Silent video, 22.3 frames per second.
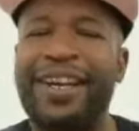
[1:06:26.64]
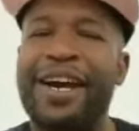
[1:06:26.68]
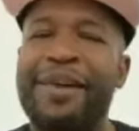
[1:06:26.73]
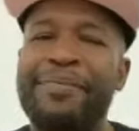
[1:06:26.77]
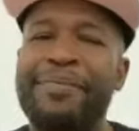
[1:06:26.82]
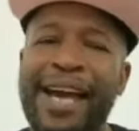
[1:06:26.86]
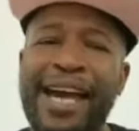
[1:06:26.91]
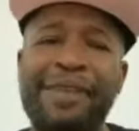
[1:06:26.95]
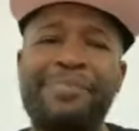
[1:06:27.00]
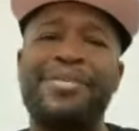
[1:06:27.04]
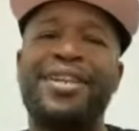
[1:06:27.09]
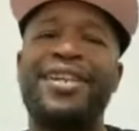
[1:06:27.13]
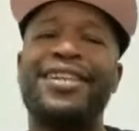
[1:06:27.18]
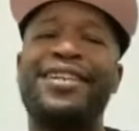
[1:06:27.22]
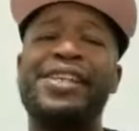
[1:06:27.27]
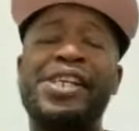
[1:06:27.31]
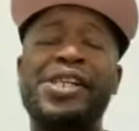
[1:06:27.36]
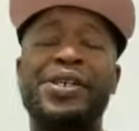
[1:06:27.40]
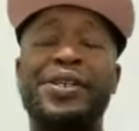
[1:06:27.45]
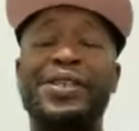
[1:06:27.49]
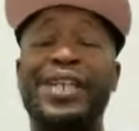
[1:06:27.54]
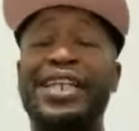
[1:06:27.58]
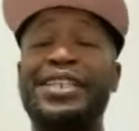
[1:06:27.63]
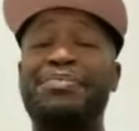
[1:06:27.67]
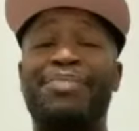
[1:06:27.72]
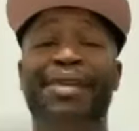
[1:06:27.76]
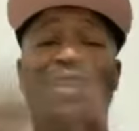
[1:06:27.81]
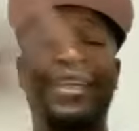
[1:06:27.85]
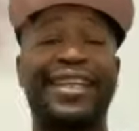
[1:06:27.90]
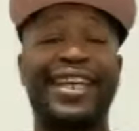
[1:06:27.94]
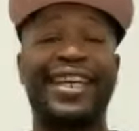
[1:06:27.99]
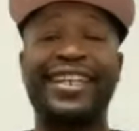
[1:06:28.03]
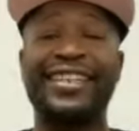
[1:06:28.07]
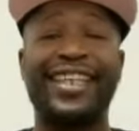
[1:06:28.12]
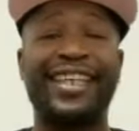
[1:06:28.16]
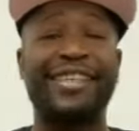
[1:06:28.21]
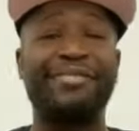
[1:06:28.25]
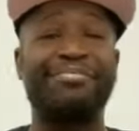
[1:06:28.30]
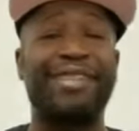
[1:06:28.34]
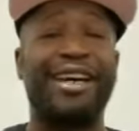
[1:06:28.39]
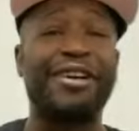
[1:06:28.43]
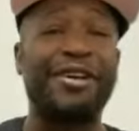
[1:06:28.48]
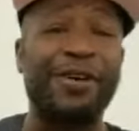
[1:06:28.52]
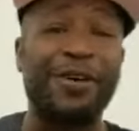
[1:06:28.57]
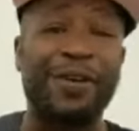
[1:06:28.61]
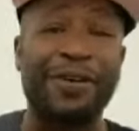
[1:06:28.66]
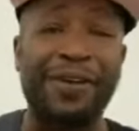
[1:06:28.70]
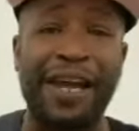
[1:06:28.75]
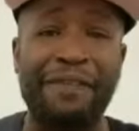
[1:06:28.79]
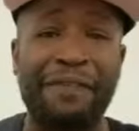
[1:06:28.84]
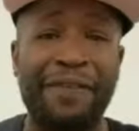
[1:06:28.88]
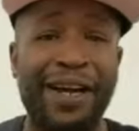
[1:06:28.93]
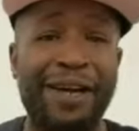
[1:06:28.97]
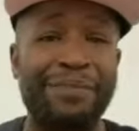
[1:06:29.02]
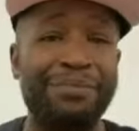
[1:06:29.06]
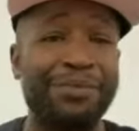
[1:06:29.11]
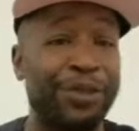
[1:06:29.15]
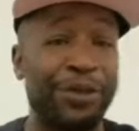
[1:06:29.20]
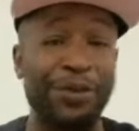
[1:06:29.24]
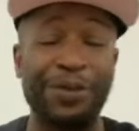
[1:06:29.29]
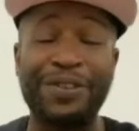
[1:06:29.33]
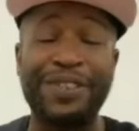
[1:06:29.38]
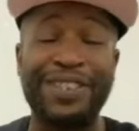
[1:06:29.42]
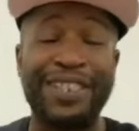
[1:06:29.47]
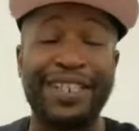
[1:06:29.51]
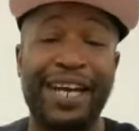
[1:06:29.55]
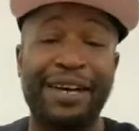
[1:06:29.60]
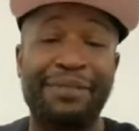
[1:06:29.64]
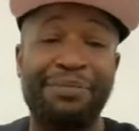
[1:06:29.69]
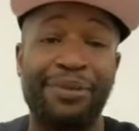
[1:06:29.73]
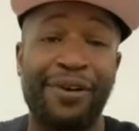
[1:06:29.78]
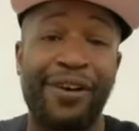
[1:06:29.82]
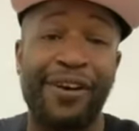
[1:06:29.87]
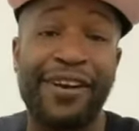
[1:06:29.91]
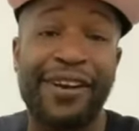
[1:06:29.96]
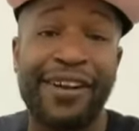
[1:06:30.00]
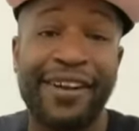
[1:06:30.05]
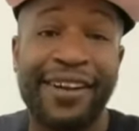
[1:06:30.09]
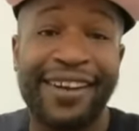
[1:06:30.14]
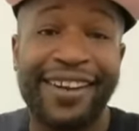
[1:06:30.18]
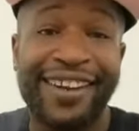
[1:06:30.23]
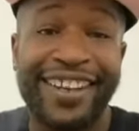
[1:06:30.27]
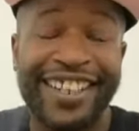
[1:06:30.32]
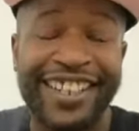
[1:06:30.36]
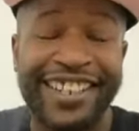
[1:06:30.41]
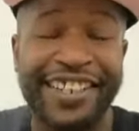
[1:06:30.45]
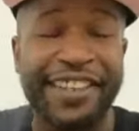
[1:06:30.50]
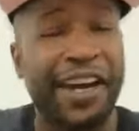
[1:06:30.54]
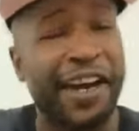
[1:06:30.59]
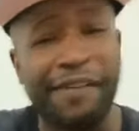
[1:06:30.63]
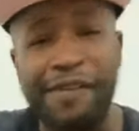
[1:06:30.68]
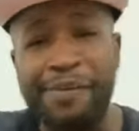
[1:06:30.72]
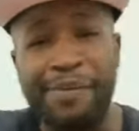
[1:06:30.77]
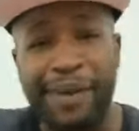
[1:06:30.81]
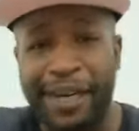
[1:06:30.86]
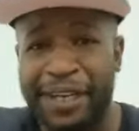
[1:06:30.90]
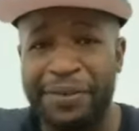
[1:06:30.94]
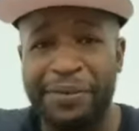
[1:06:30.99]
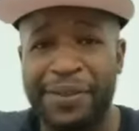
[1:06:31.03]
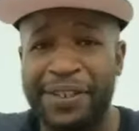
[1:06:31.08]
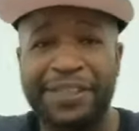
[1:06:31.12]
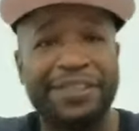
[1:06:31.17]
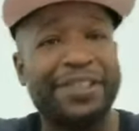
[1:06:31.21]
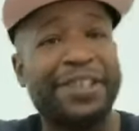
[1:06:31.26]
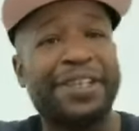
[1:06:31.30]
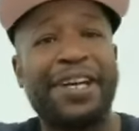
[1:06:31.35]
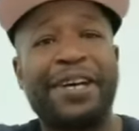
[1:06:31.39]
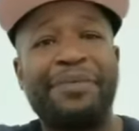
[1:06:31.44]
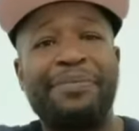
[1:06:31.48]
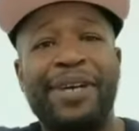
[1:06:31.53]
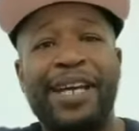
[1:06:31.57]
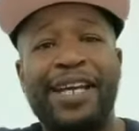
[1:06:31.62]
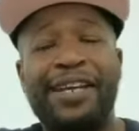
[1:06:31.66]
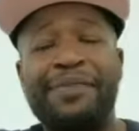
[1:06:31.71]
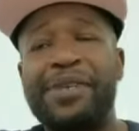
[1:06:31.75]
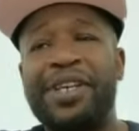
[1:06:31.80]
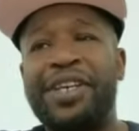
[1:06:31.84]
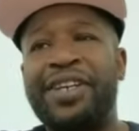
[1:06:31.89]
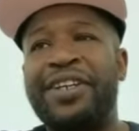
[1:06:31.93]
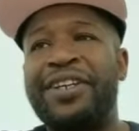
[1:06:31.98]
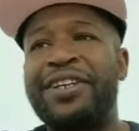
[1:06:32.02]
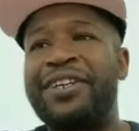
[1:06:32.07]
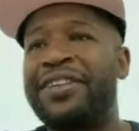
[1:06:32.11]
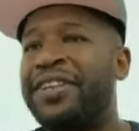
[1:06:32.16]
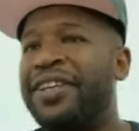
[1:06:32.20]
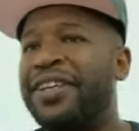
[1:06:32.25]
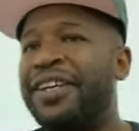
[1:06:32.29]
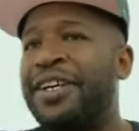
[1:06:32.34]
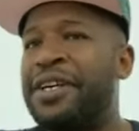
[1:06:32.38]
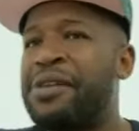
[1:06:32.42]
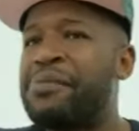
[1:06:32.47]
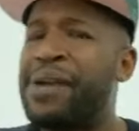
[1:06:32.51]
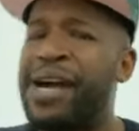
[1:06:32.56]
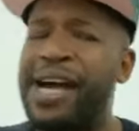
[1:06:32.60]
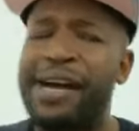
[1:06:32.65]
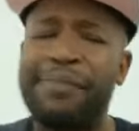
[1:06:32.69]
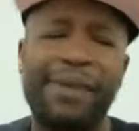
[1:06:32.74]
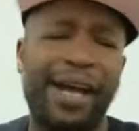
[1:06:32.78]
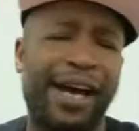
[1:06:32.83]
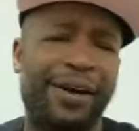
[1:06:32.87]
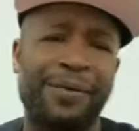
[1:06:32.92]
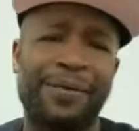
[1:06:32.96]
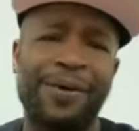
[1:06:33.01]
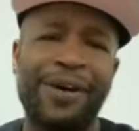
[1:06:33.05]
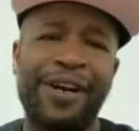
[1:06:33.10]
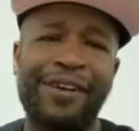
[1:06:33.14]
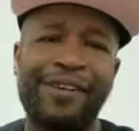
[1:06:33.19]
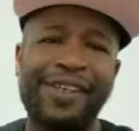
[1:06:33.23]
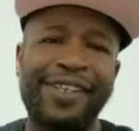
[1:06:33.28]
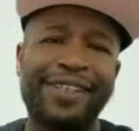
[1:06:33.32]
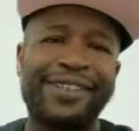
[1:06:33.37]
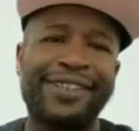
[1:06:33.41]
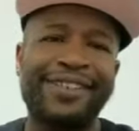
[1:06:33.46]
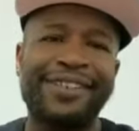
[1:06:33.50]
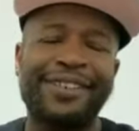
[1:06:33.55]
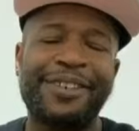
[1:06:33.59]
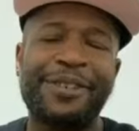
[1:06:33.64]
to come at me, that's been like that my whole life. I'm used to that part. Everybody wanted to come at me. But I'm not worried.